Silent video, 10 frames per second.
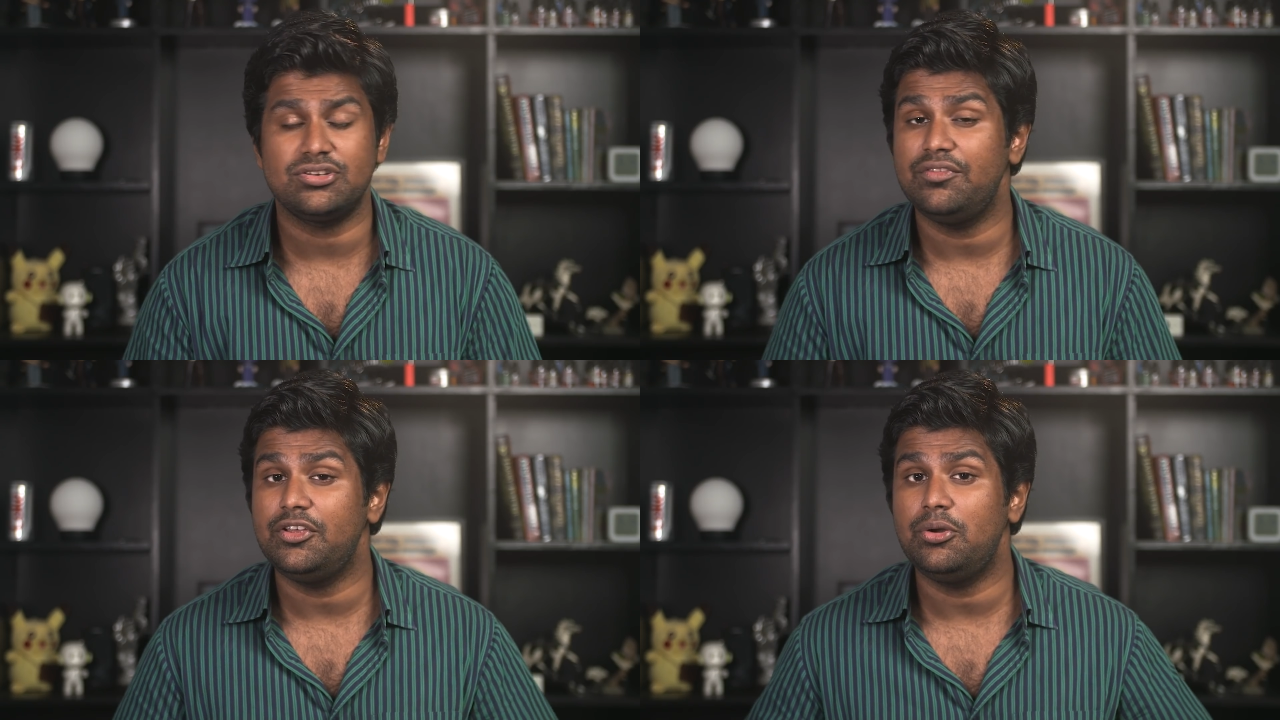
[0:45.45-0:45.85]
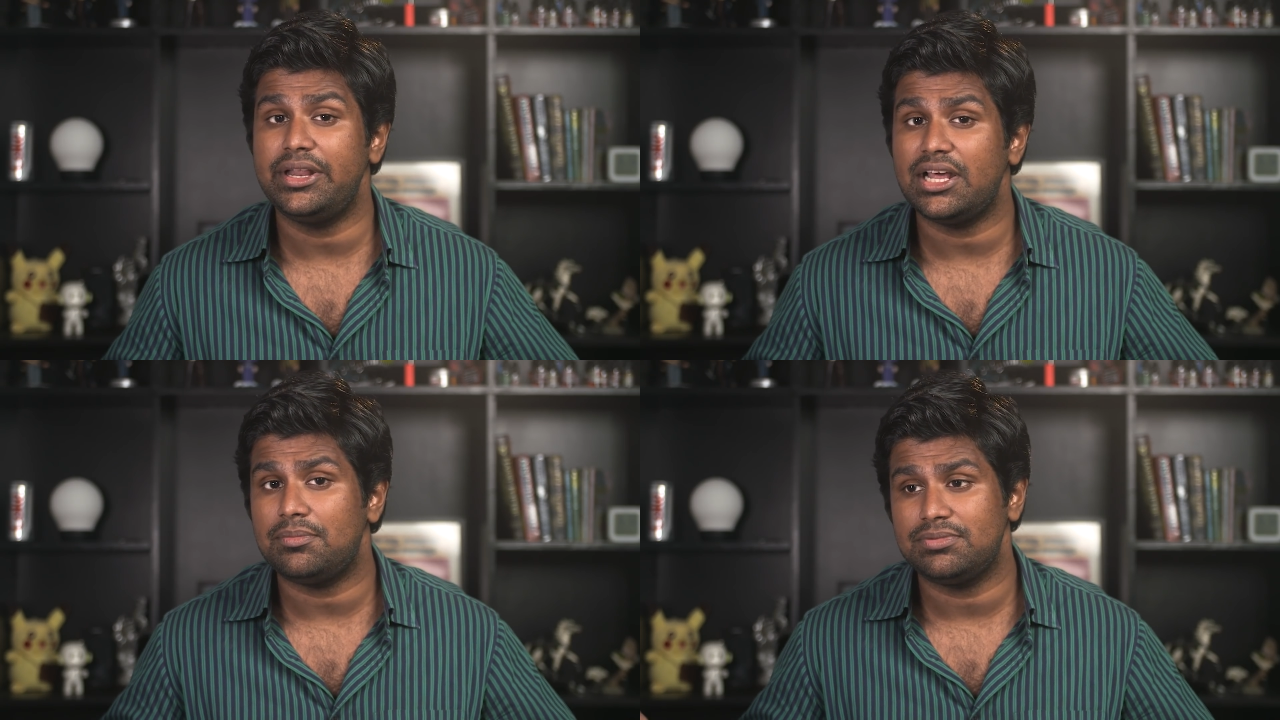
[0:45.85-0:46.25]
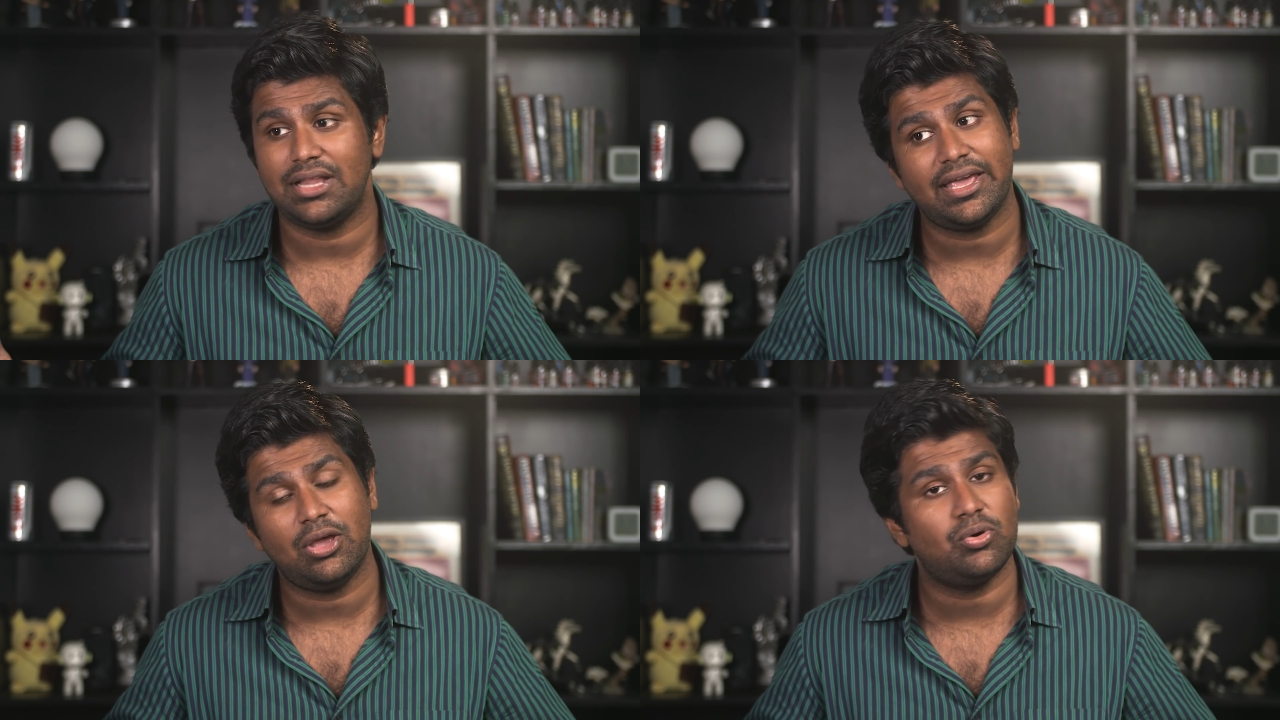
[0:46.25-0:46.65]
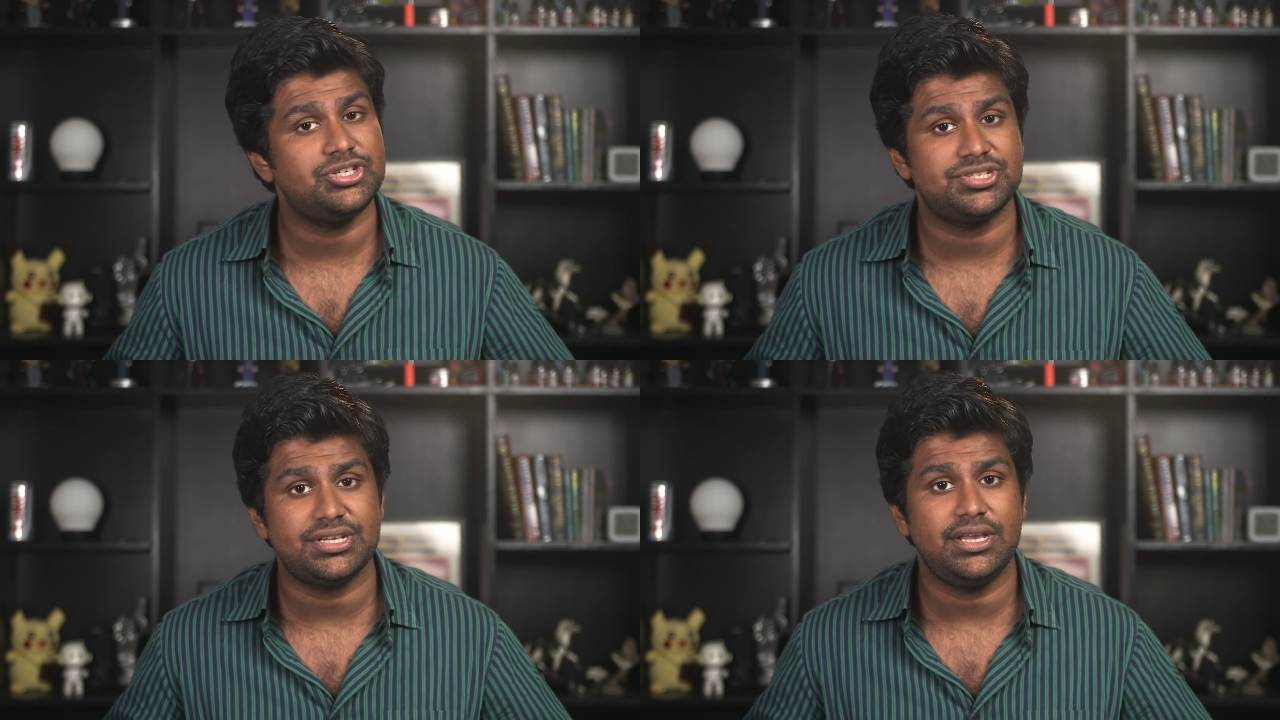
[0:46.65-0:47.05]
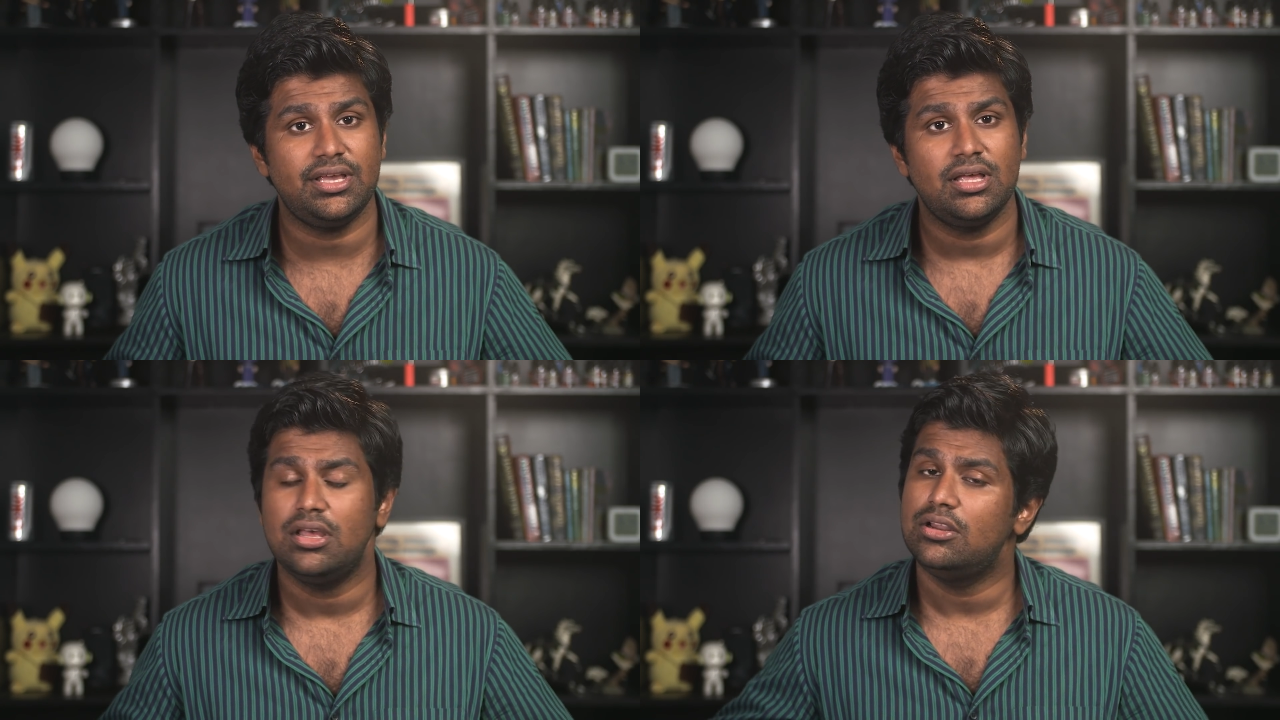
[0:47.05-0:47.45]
so if you do end up liking what you see,